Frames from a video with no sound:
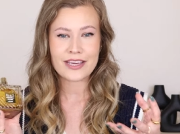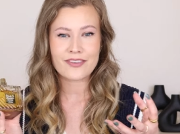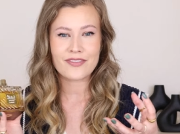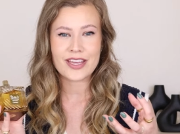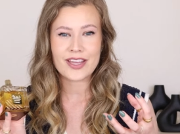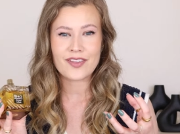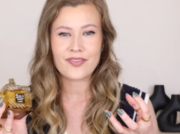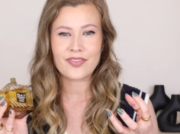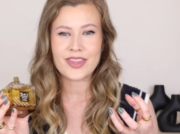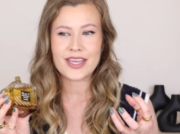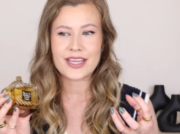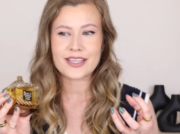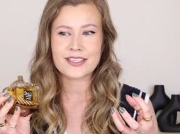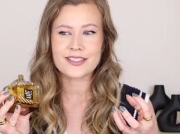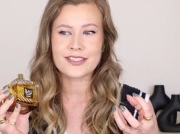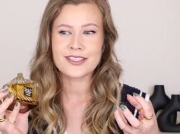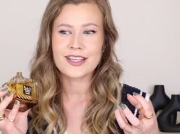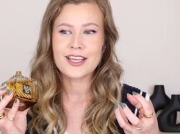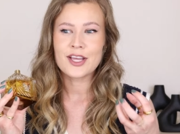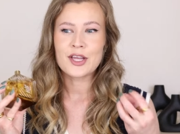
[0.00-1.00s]
give it
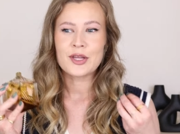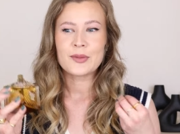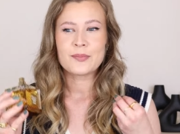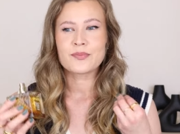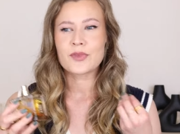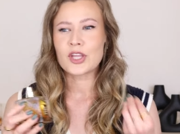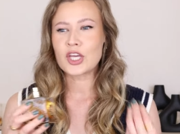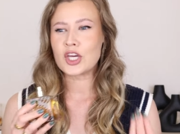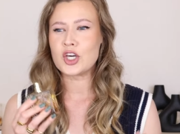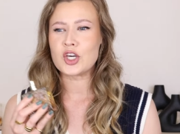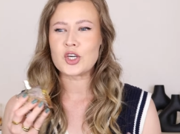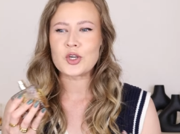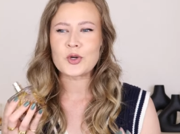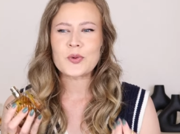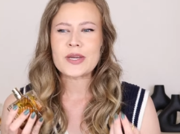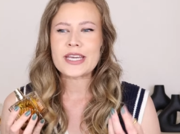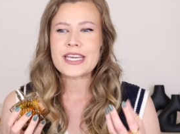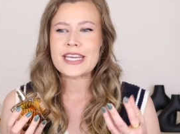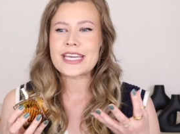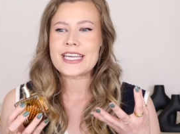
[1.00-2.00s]
this
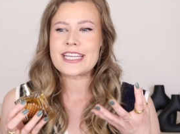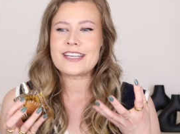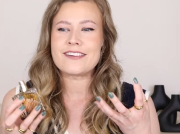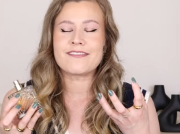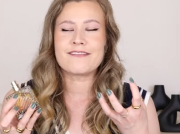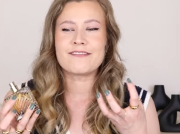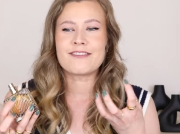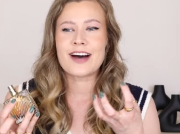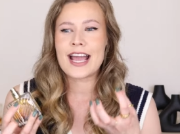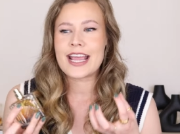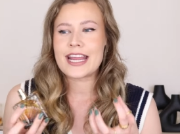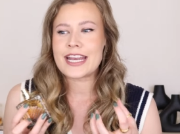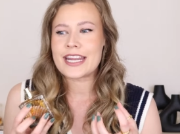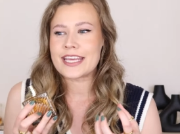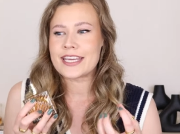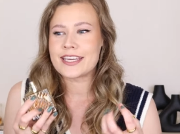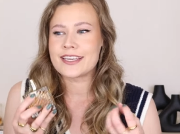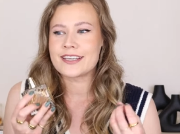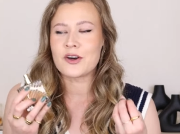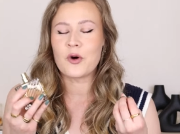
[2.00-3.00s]
gooey,
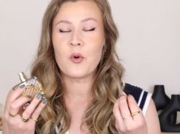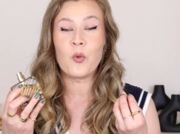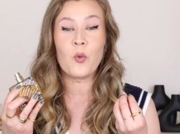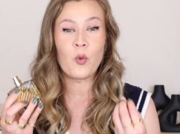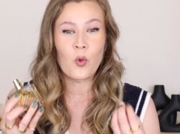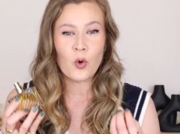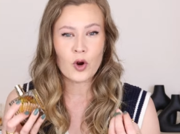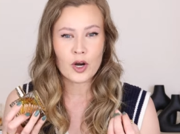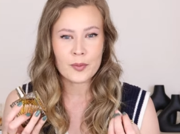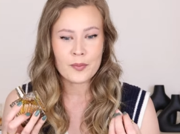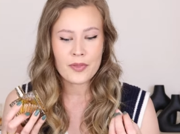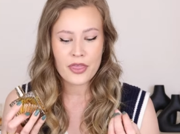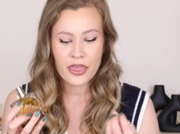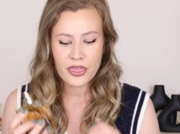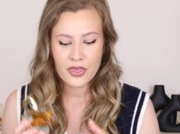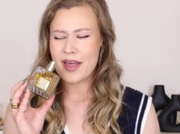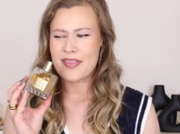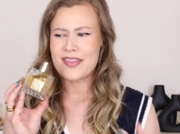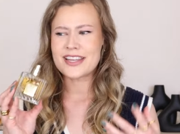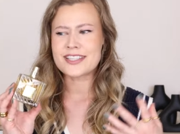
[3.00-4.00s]
inviting
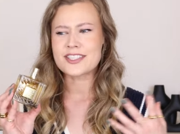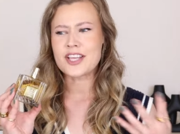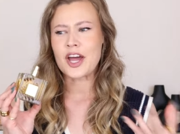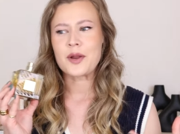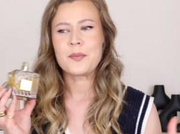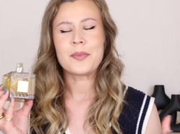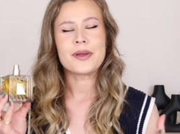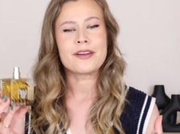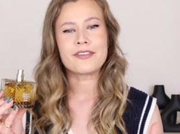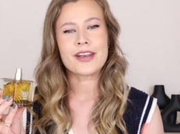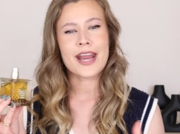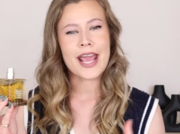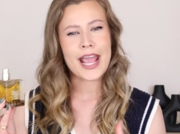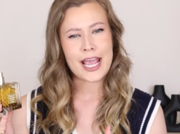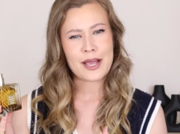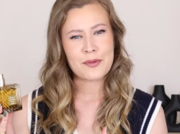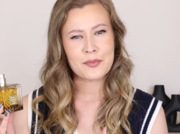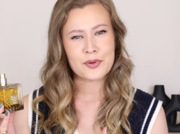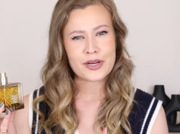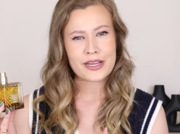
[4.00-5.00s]
warmth. And then it's got a bit of an
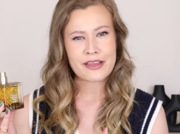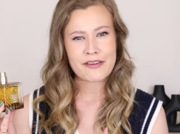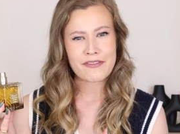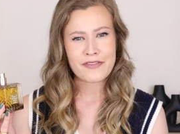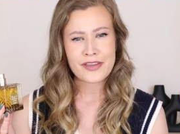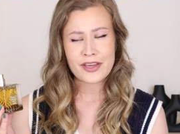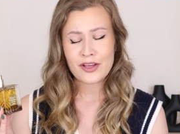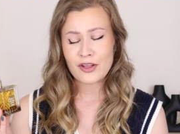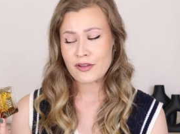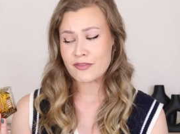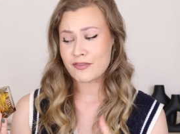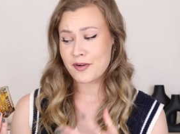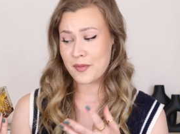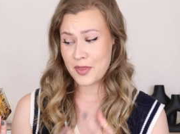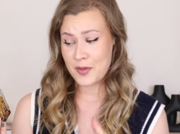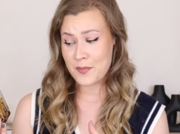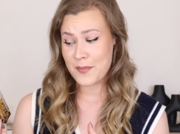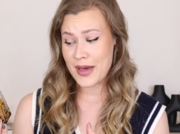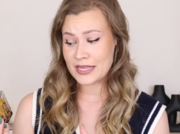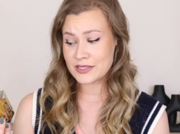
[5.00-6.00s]
ambery feel from
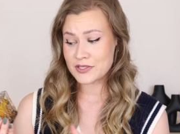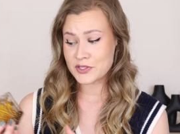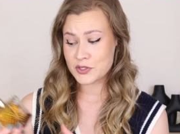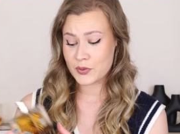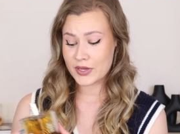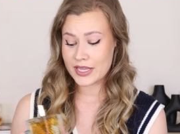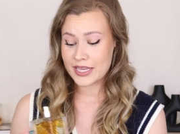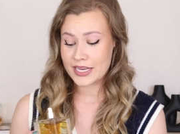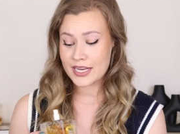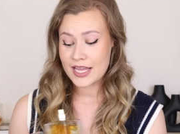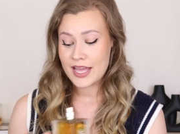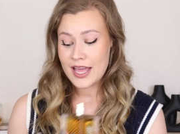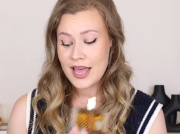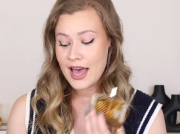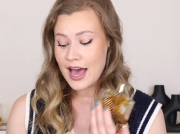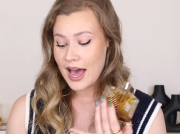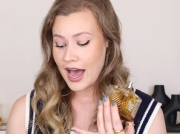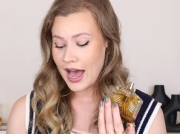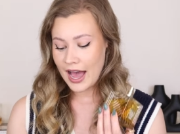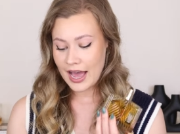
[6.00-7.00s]
the benzoin.
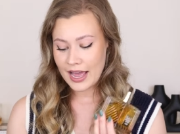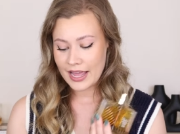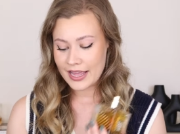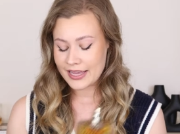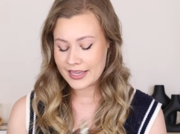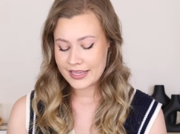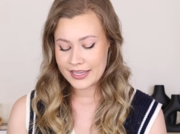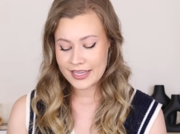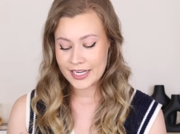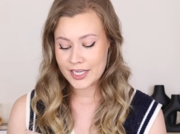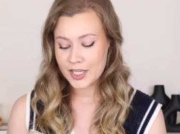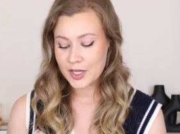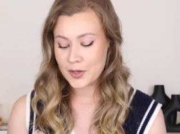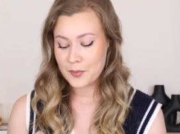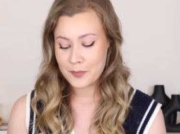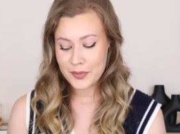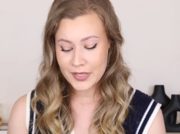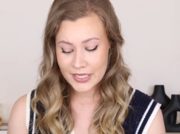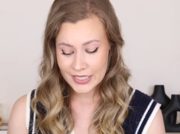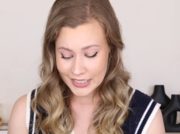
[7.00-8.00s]
I can
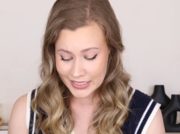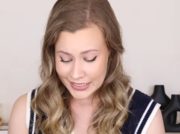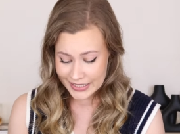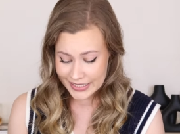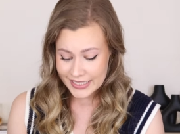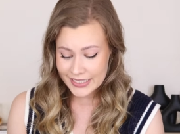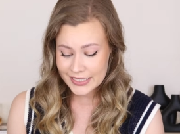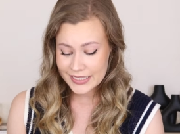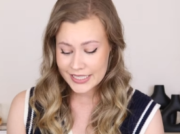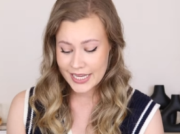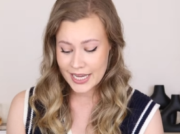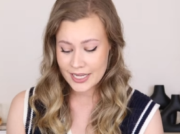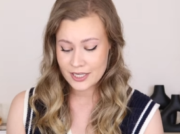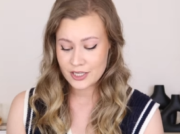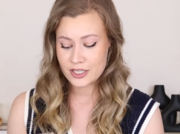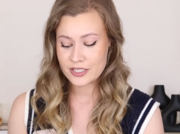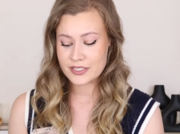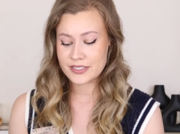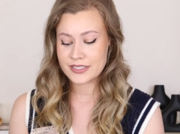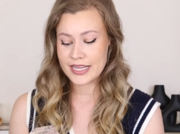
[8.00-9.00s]
completely
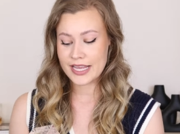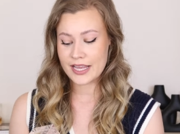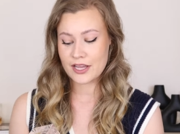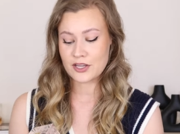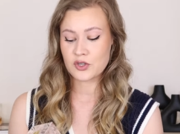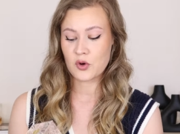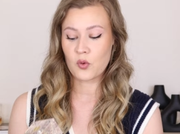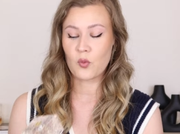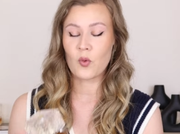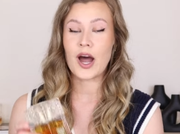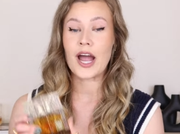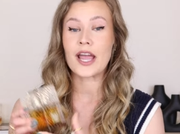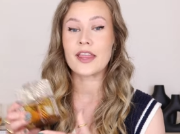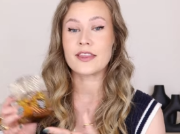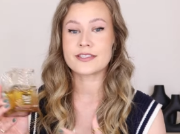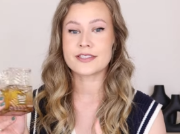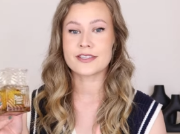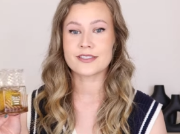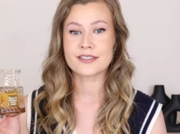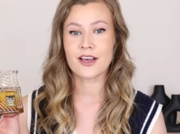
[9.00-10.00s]
understand why
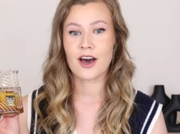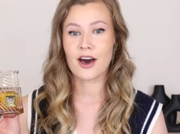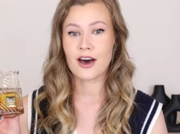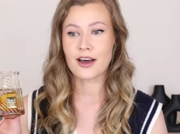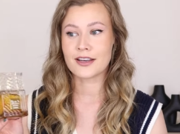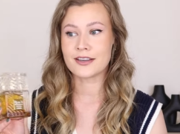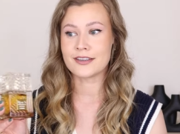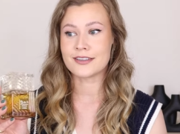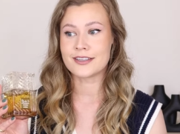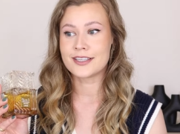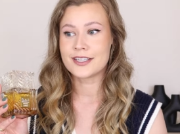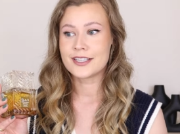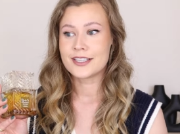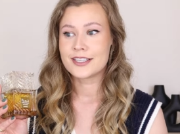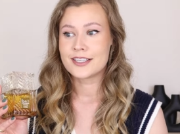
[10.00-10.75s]
this has gone